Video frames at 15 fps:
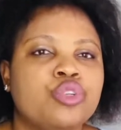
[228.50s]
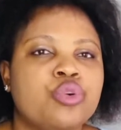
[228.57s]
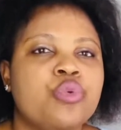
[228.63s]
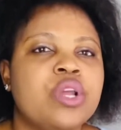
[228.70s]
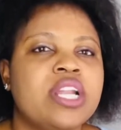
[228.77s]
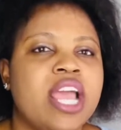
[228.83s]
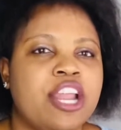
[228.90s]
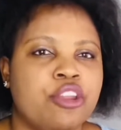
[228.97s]

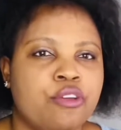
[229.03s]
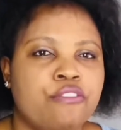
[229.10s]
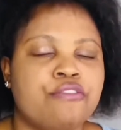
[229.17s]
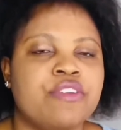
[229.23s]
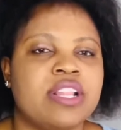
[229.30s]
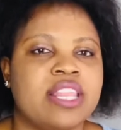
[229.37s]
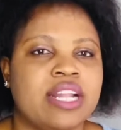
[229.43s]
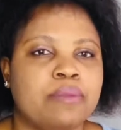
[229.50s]
and you
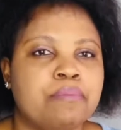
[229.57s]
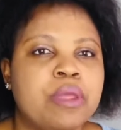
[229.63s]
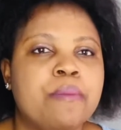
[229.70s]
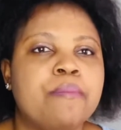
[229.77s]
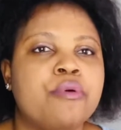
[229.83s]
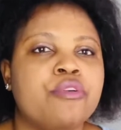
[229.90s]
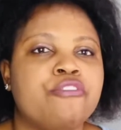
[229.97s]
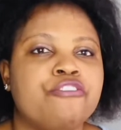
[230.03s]
feel that
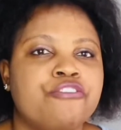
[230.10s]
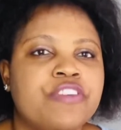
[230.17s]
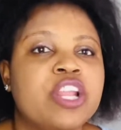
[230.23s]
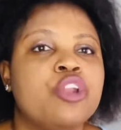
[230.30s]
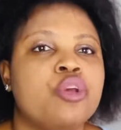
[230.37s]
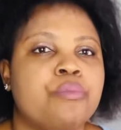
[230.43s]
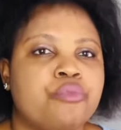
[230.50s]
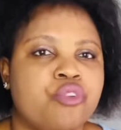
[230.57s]
people feel
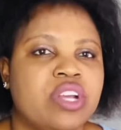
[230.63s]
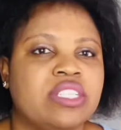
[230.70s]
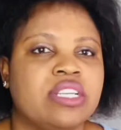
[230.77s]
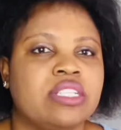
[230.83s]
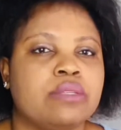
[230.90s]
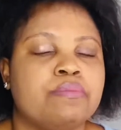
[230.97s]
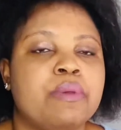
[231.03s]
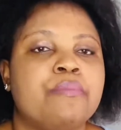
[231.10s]
your
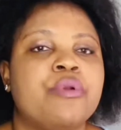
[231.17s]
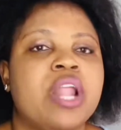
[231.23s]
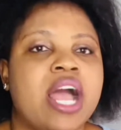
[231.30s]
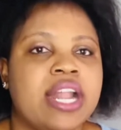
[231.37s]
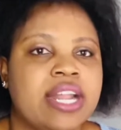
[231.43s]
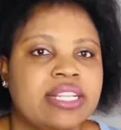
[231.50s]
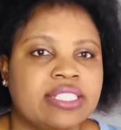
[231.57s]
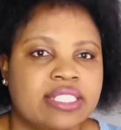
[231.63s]
presence, people
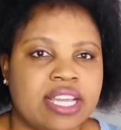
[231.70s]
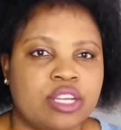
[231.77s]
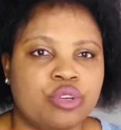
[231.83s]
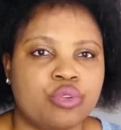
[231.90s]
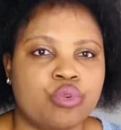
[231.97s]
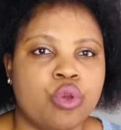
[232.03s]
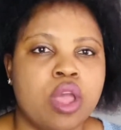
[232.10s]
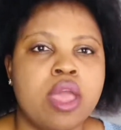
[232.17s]
understand
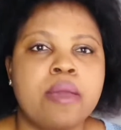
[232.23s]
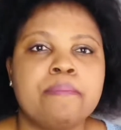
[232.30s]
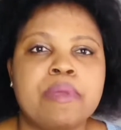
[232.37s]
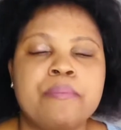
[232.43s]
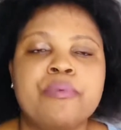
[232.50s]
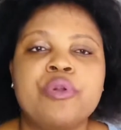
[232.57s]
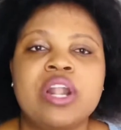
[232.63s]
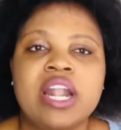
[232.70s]
you,
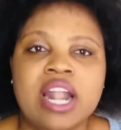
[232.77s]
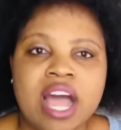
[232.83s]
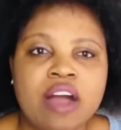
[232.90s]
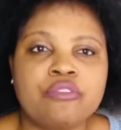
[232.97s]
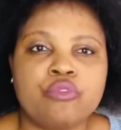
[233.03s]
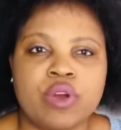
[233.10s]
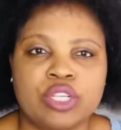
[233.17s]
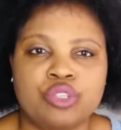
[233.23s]
people love
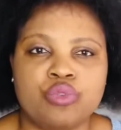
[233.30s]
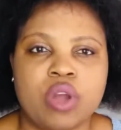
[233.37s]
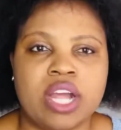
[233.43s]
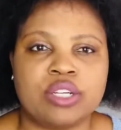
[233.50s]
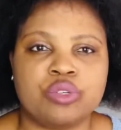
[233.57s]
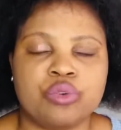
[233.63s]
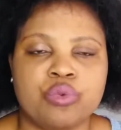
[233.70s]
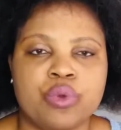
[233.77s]
what you are
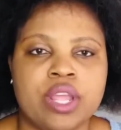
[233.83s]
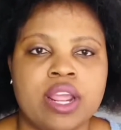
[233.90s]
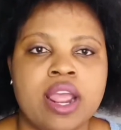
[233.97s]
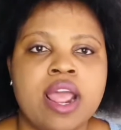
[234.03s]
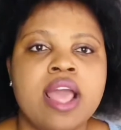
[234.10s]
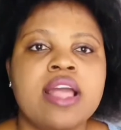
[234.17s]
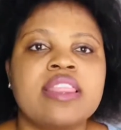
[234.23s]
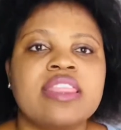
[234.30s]
doing.
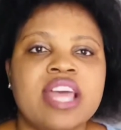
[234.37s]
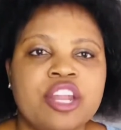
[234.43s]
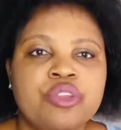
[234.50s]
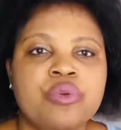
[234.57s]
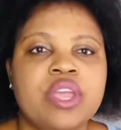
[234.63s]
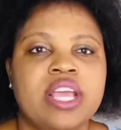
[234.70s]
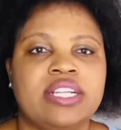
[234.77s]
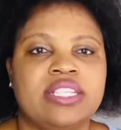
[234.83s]
Then you
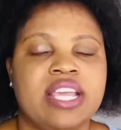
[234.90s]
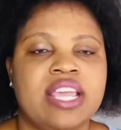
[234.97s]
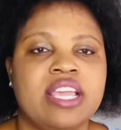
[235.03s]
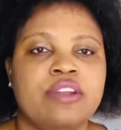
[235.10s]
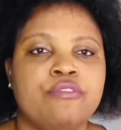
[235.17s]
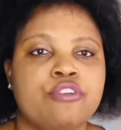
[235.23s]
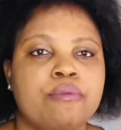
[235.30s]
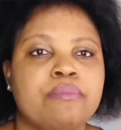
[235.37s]
can take it
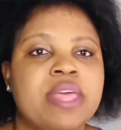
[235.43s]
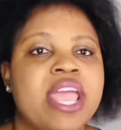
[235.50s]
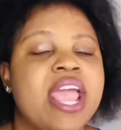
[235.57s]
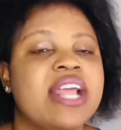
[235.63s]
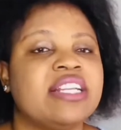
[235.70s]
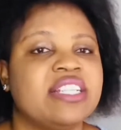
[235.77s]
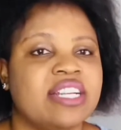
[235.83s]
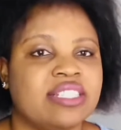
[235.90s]
from there
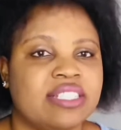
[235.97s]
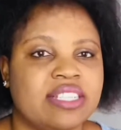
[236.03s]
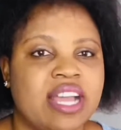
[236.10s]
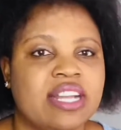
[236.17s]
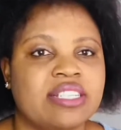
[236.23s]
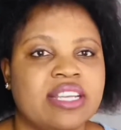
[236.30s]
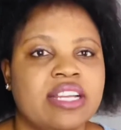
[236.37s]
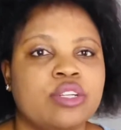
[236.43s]
and just
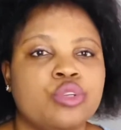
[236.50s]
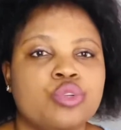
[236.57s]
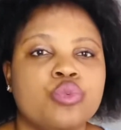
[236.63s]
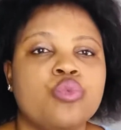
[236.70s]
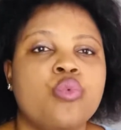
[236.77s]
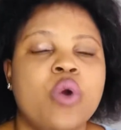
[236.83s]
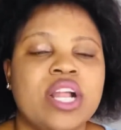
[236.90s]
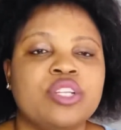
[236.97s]
start and do
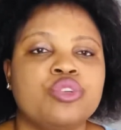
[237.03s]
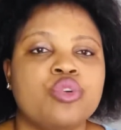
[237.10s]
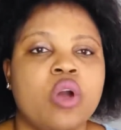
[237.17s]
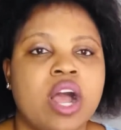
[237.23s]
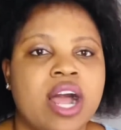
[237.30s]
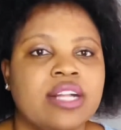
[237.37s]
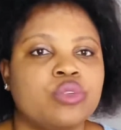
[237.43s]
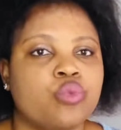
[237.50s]
what your
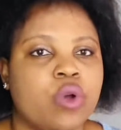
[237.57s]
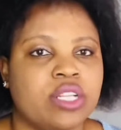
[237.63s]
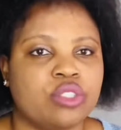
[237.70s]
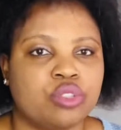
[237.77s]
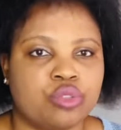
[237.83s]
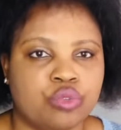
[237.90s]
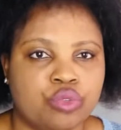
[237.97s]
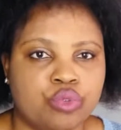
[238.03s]
heart wants
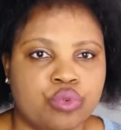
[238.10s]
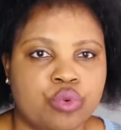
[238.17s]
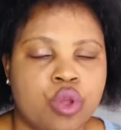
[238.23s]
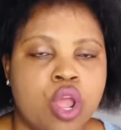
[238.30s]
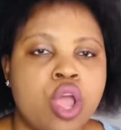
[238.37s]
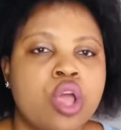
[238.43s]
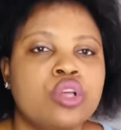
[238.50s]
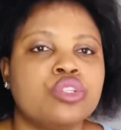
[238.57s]
to do.
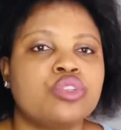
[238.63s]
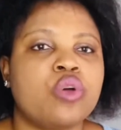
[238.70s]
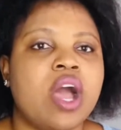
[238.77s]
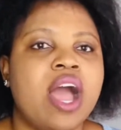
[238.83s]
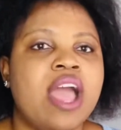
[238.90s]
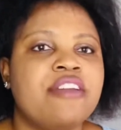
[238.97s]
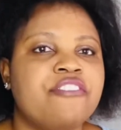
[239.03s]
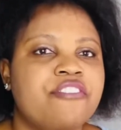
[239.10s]
So
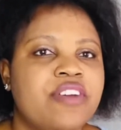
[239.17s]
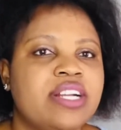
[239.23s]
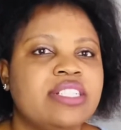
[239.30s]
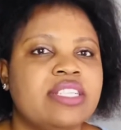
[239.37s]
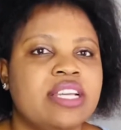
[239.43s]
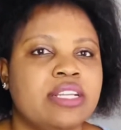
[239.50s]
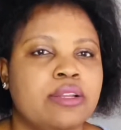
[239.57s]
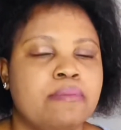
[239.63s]
I felt
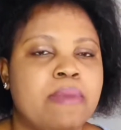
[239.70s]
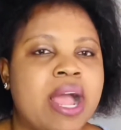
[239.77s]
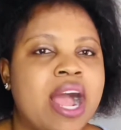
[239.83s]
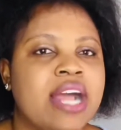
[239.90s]
it in my heart.